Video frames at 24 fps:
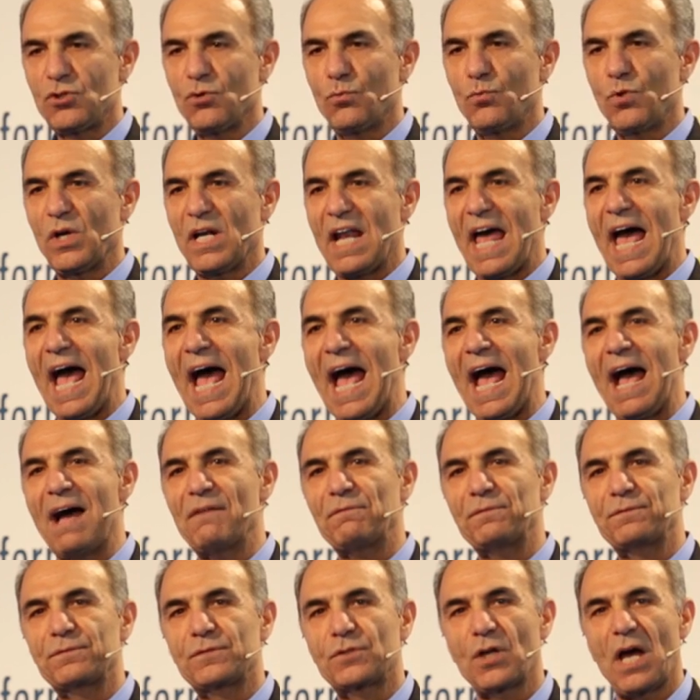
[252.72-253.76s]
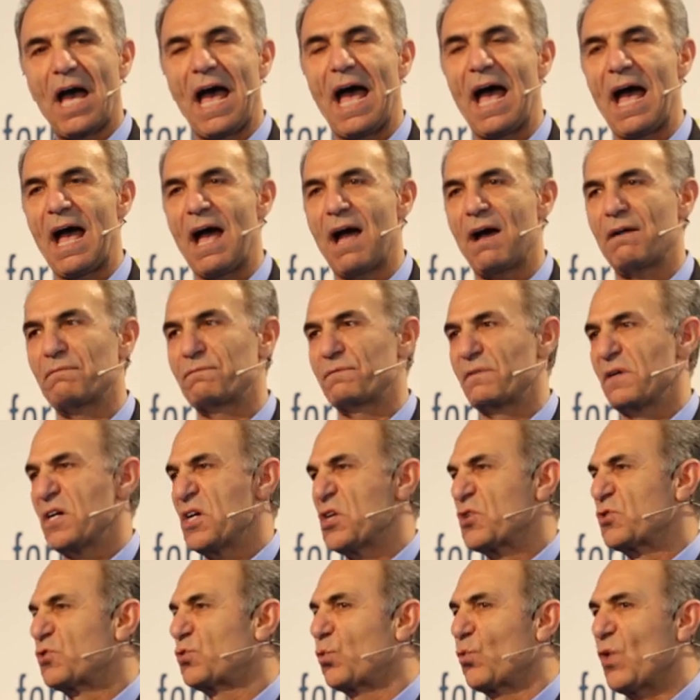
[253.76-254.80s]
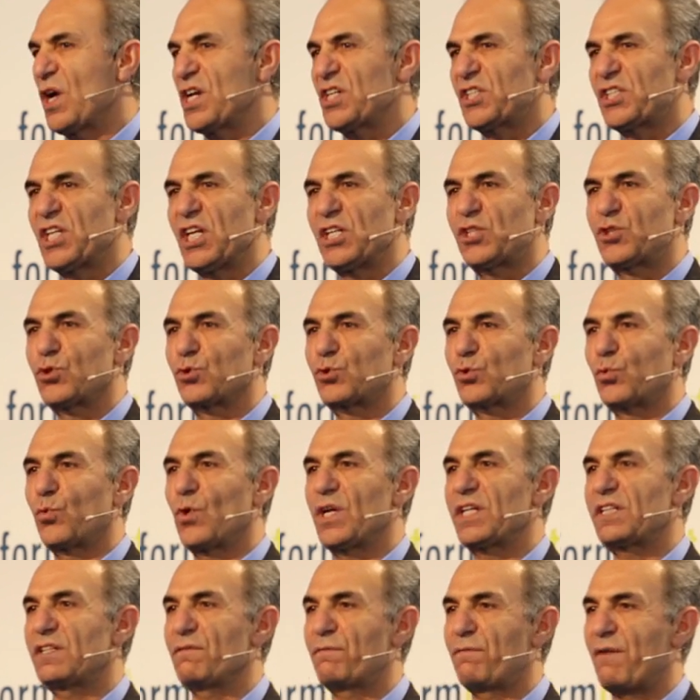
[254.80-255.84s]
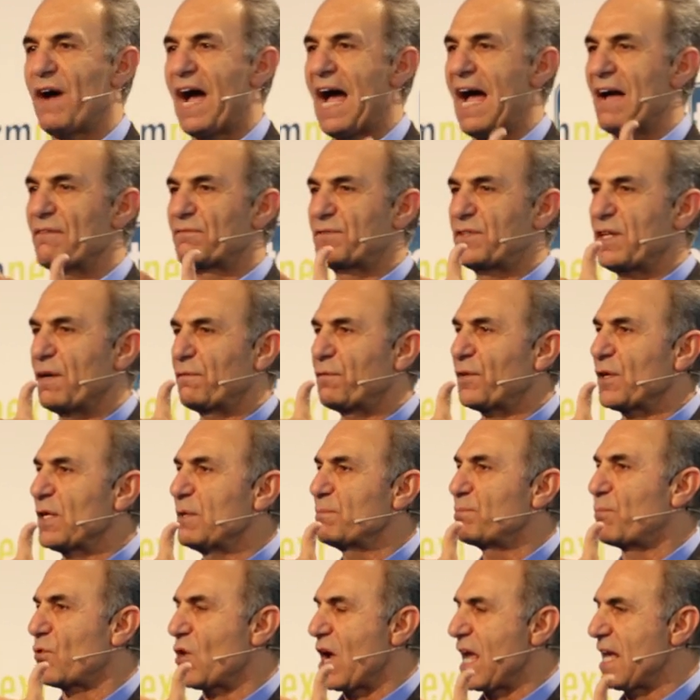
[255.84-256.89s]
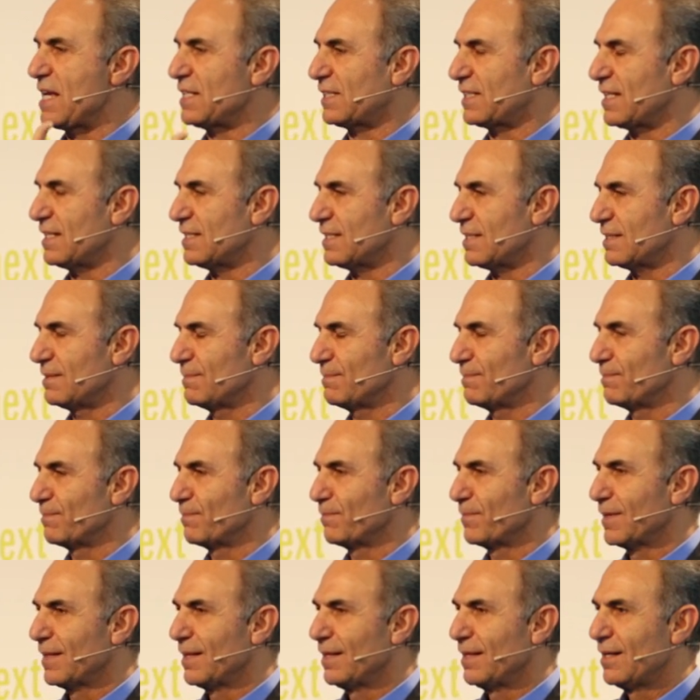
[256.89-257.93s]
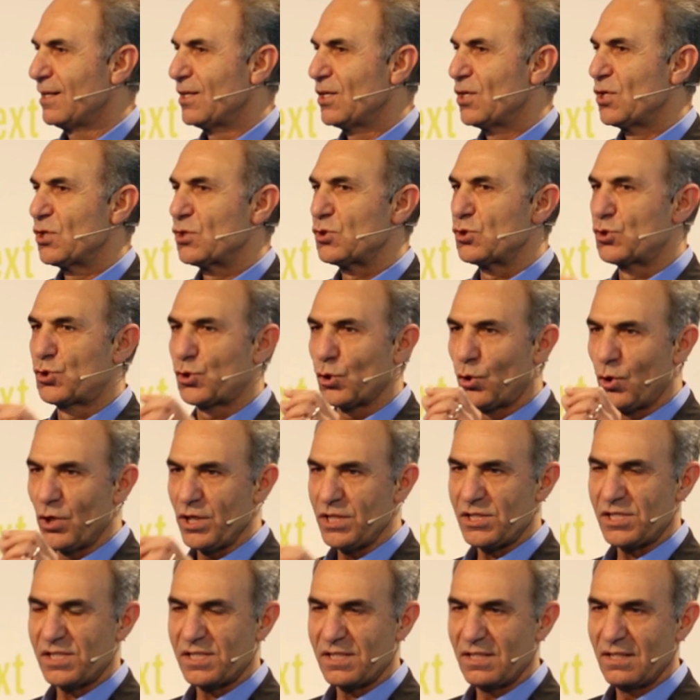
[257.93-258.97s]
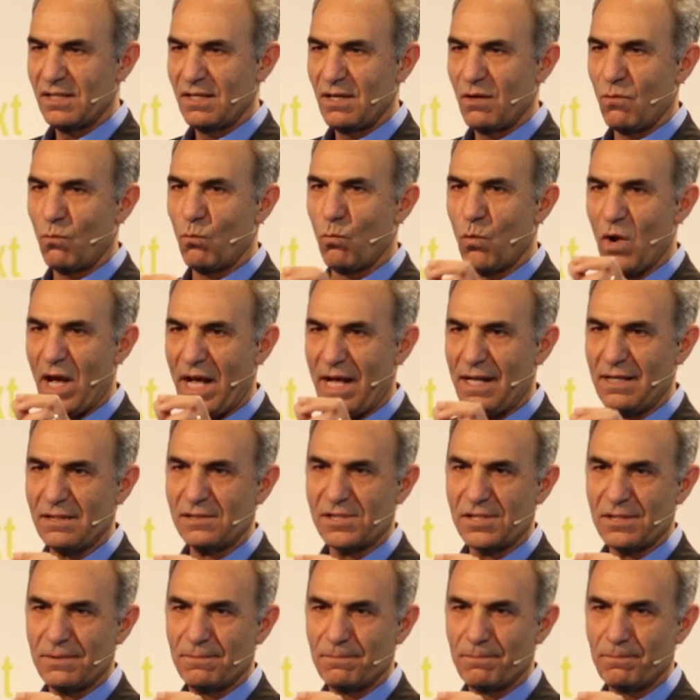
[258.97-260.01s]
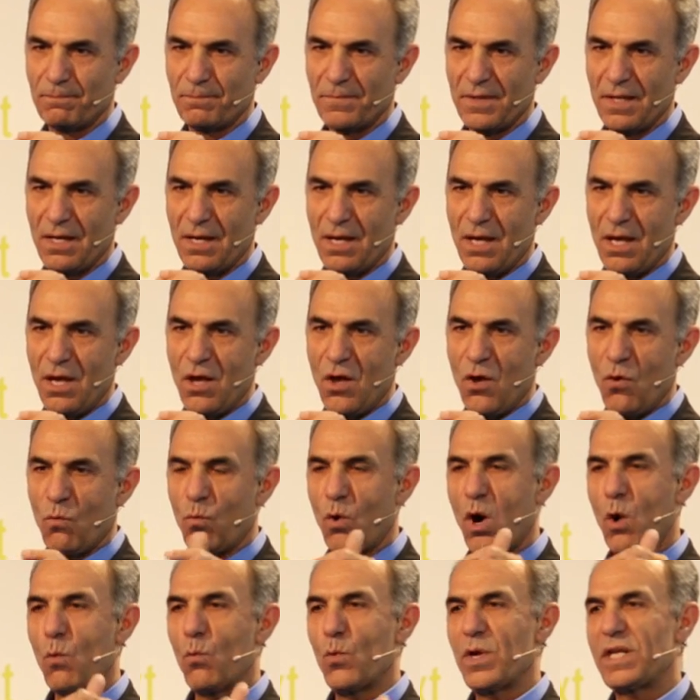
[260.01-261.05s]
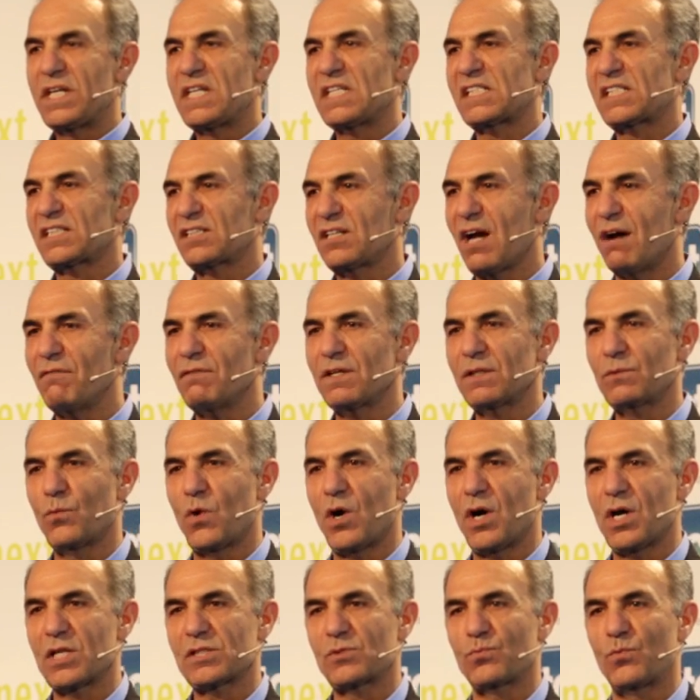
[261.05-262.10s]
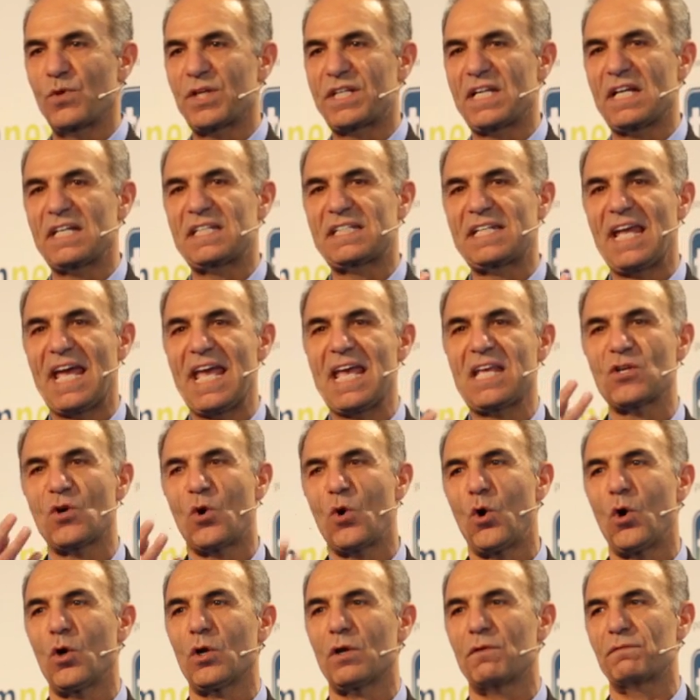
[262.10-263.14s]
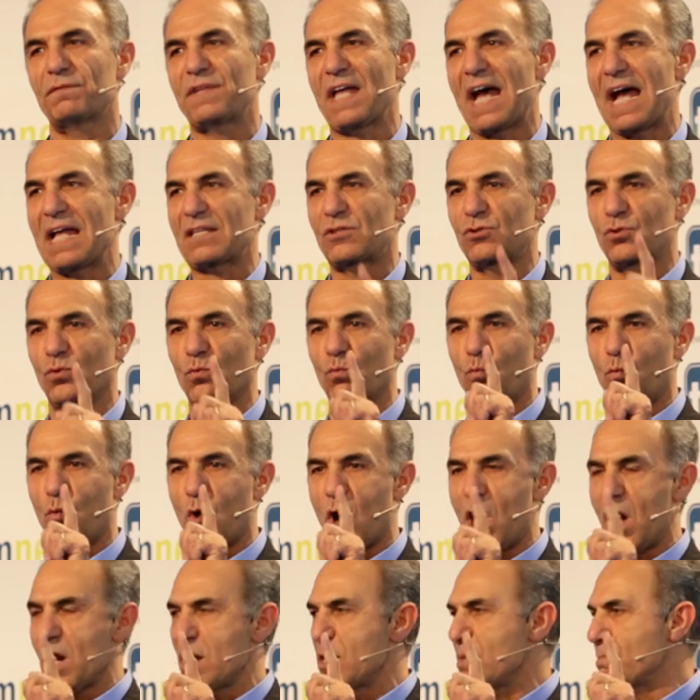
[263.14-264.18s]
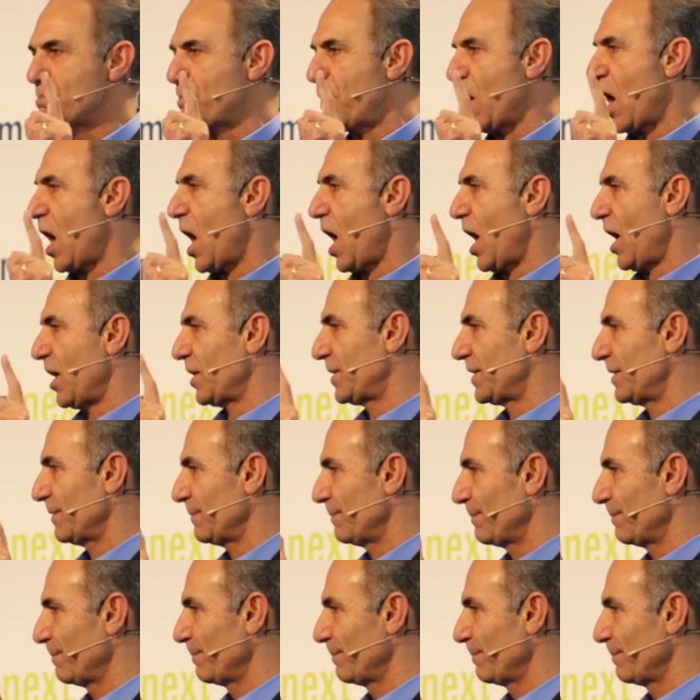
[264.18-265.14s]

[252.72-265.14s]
you will have to have 20 to 25 different brazes joints, welds. What we discovered was we can take all of that to one part.